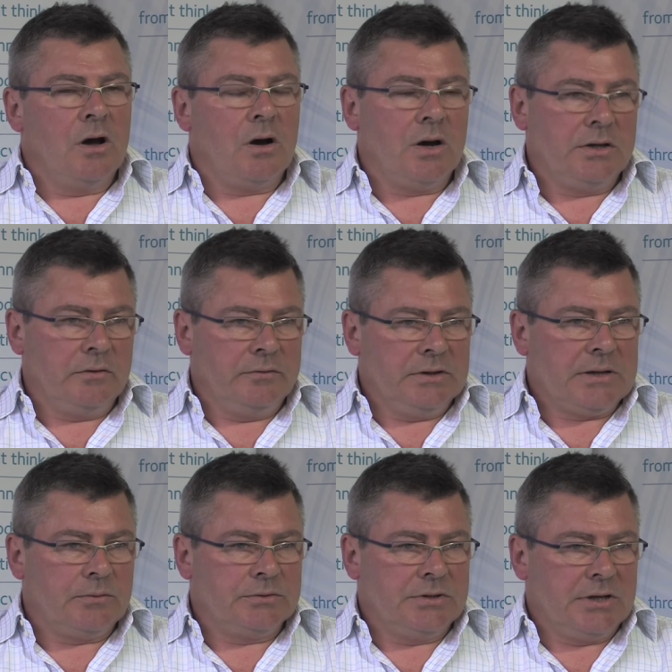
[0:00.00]
I don't think
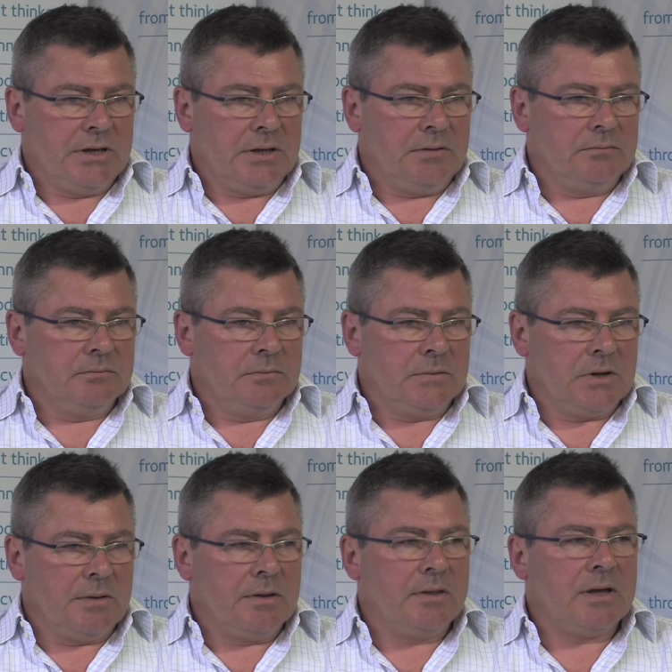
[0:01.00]
that was the key.
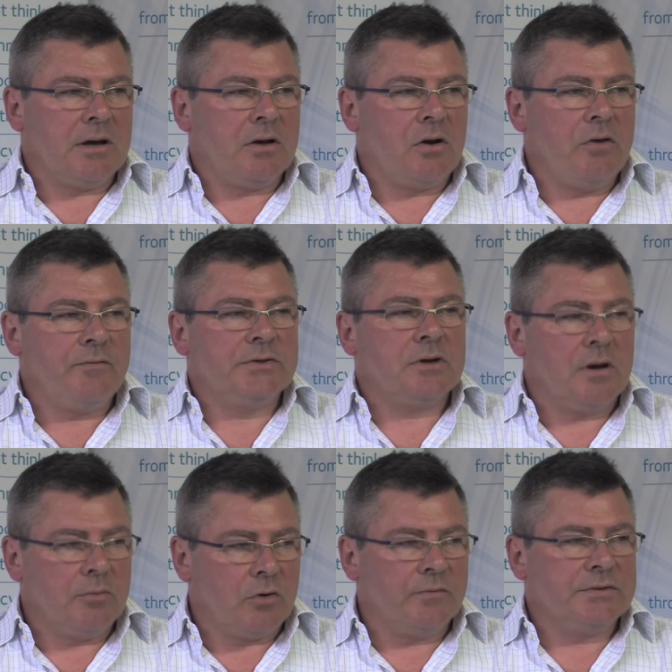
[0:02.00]
I mean, that, over
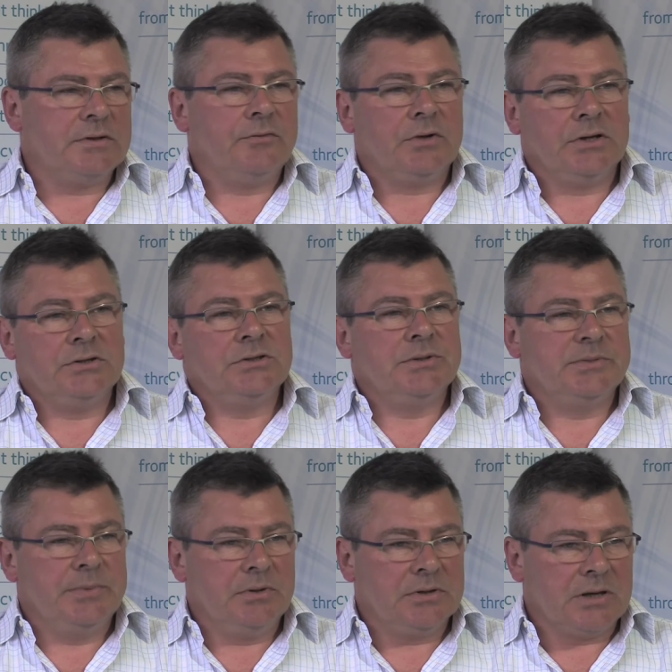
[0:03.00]
time, obviously, relationships
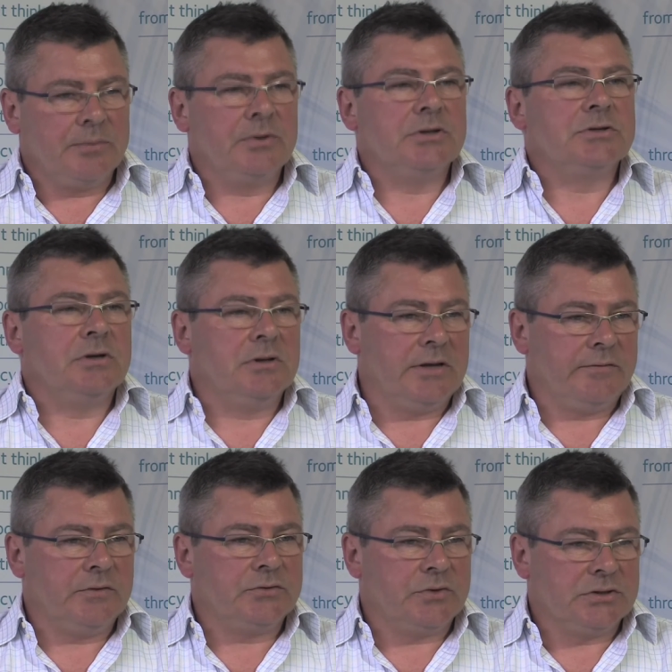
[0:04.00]
build up and a certain
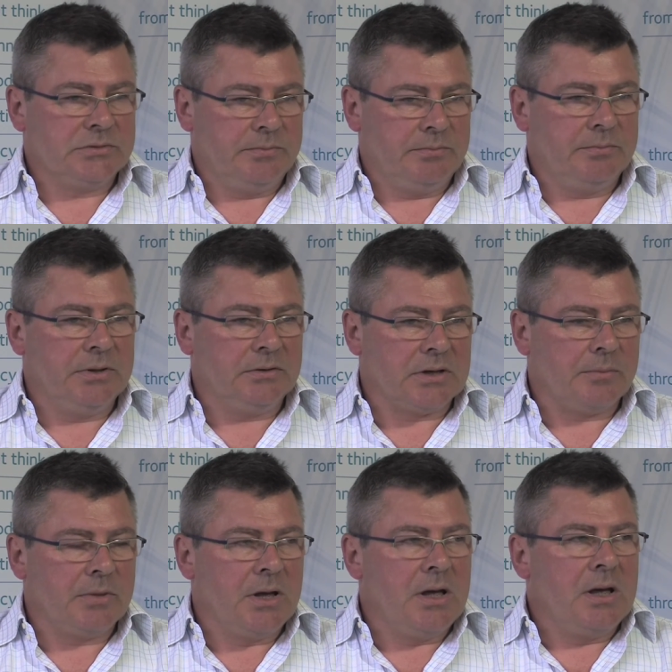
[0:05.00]
level of trust build up.